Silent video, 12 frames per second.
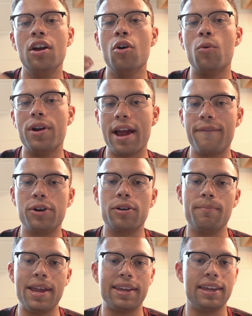whenever you're
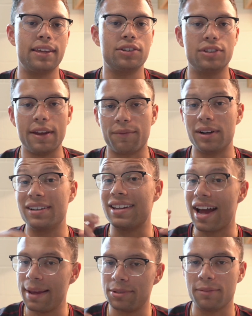making different
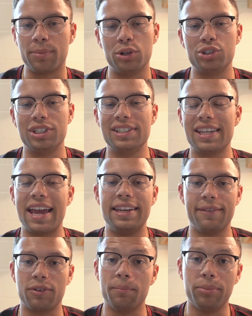types of purchases at
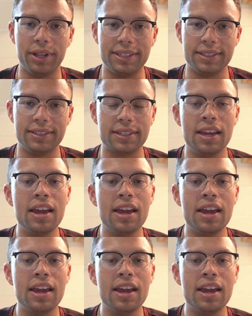different places.